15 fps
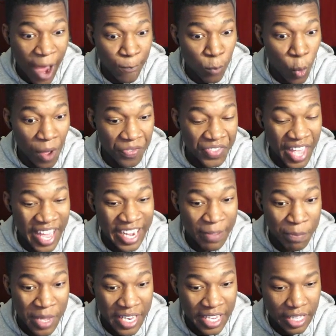I want that
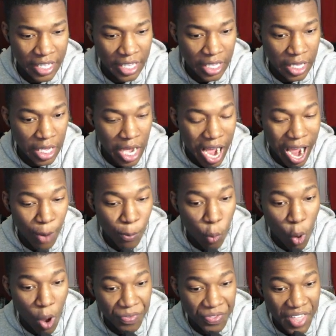immediately. What? I
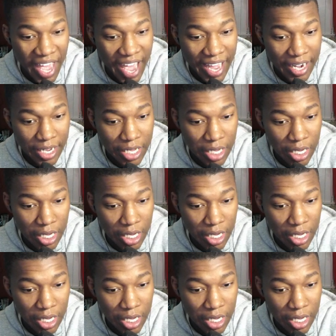want that.